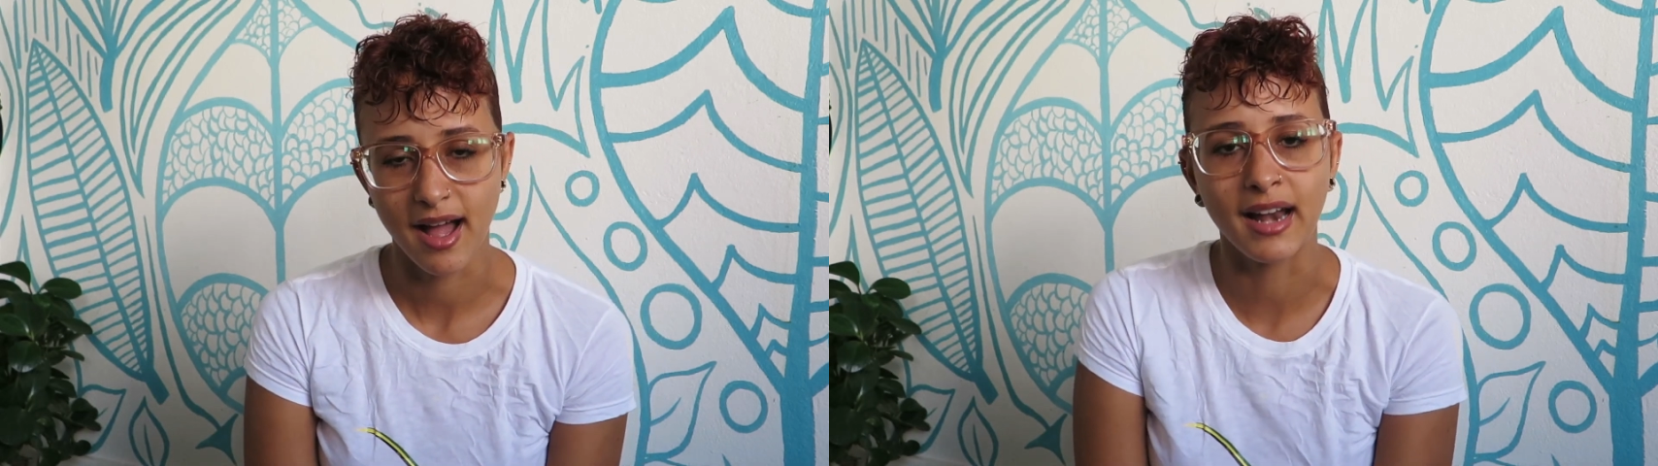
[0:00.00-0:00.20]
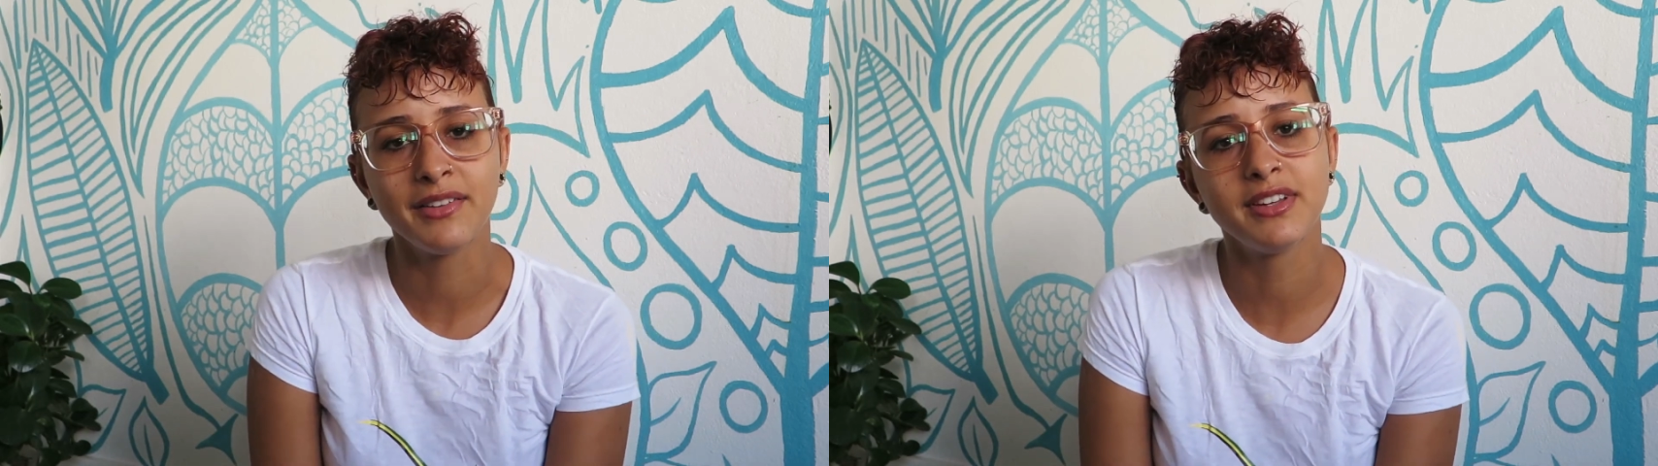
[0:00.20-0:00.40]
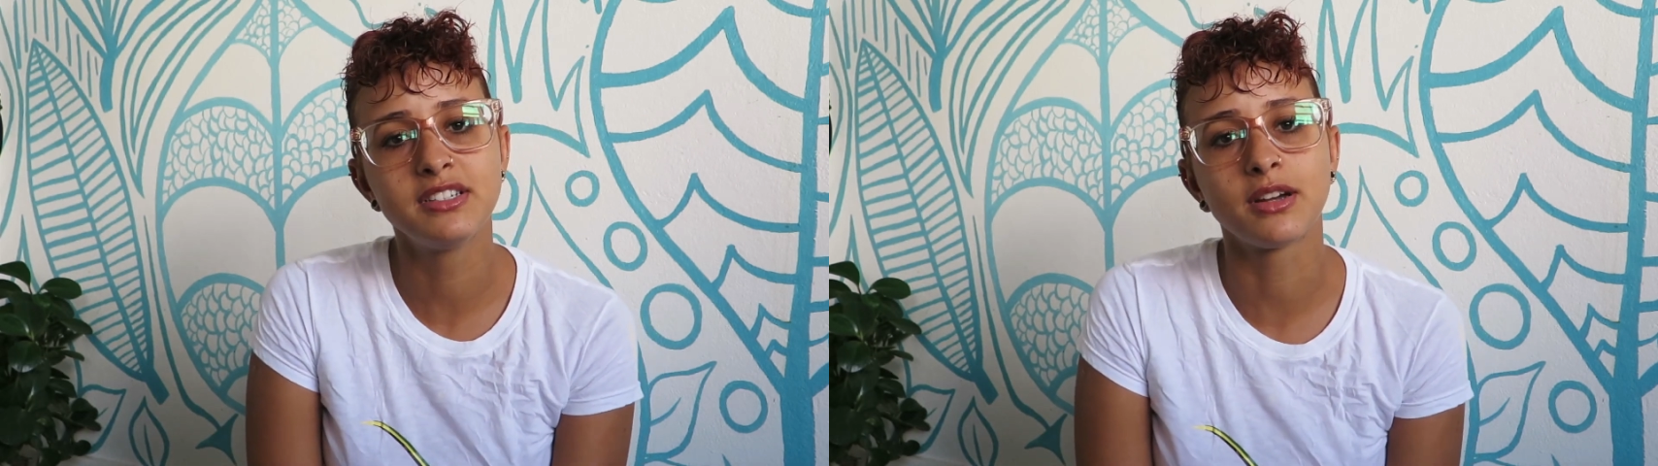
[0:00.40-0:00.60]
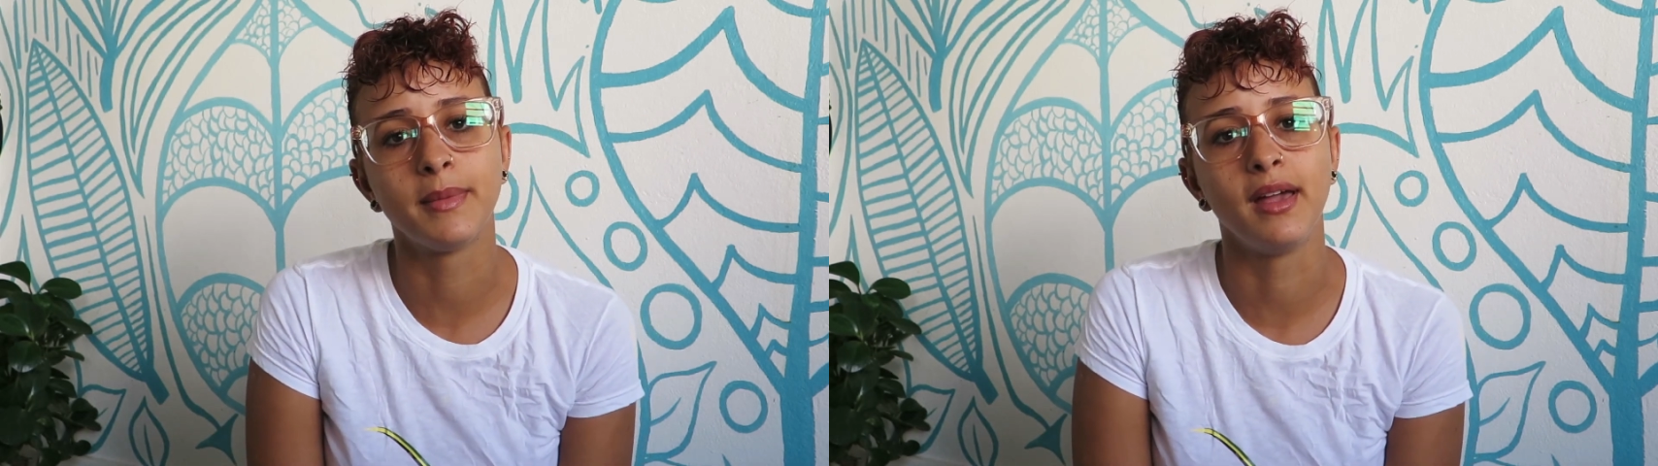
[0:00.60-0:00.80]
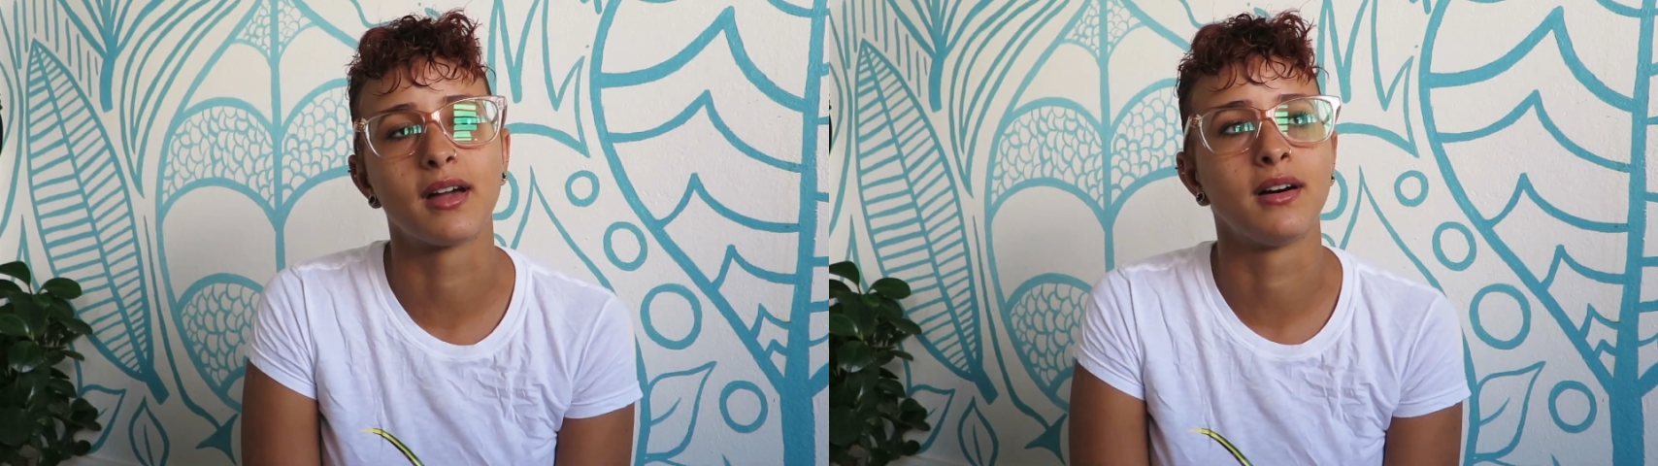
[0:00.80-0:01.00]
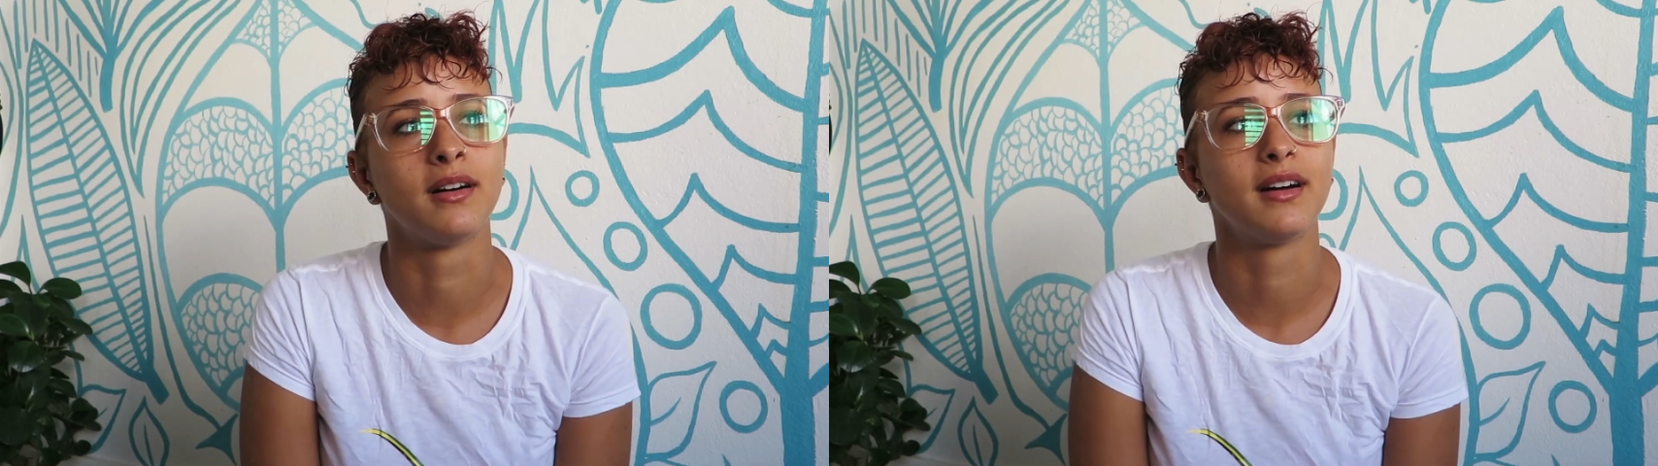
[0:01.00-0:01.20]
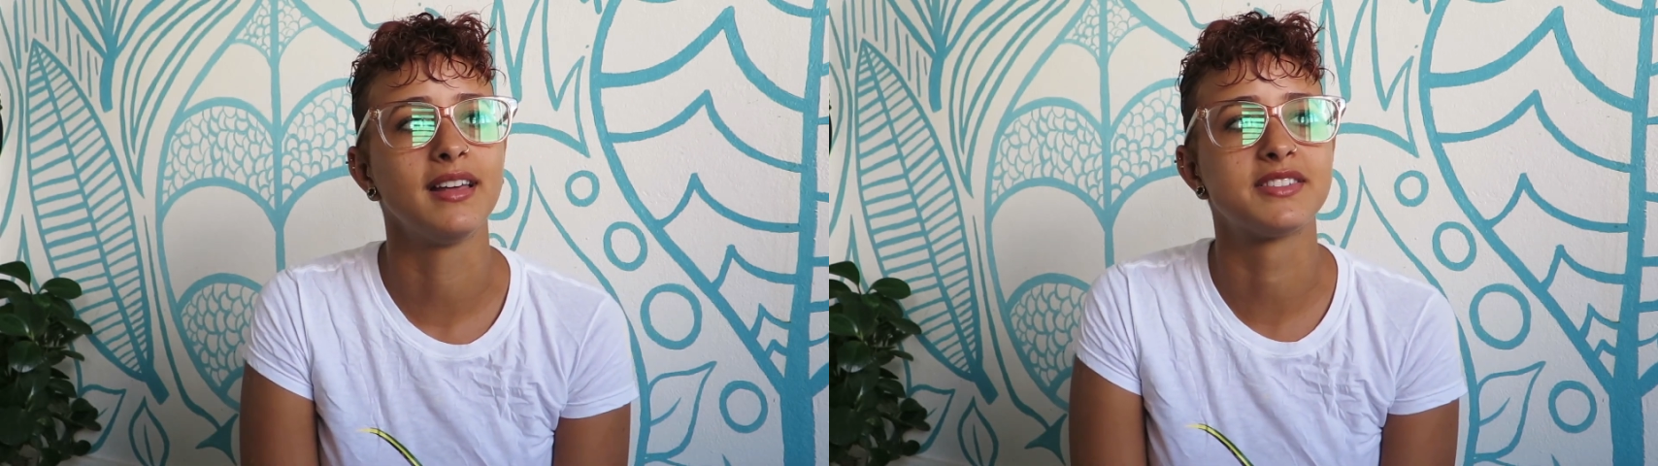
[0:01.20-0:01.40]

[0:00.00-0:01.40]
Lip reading: I live in Jamaica,